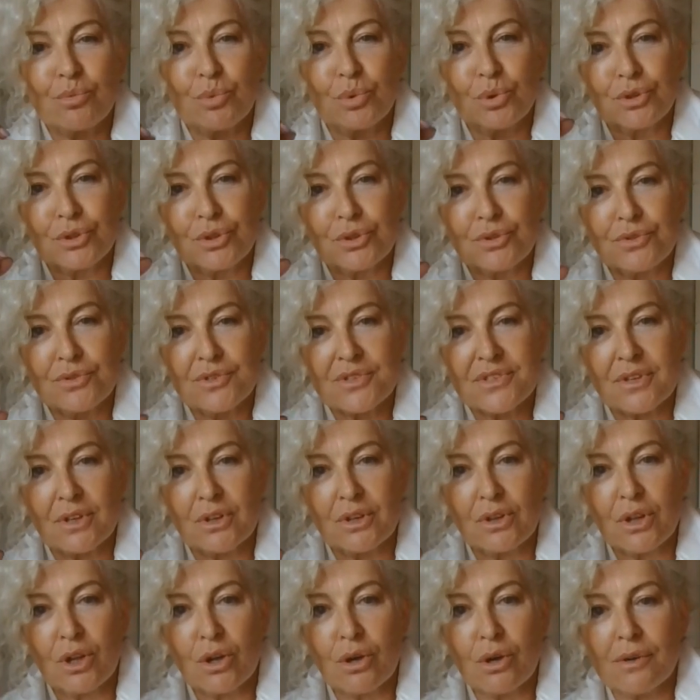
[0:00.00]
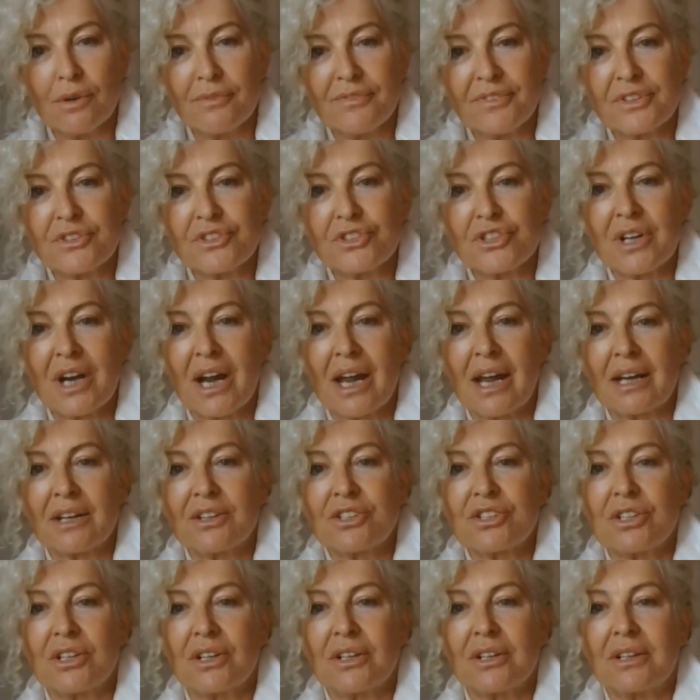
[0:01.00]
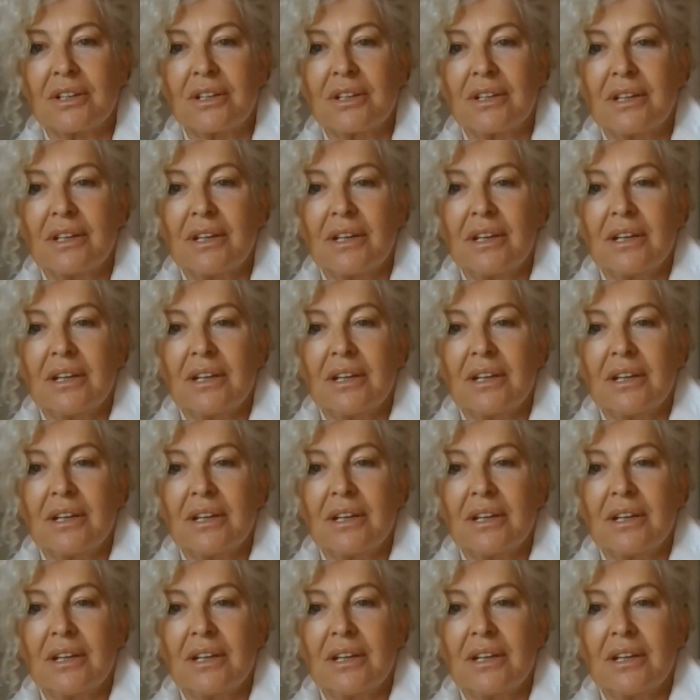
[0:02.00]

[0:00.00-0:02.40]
we'll use the law of attraction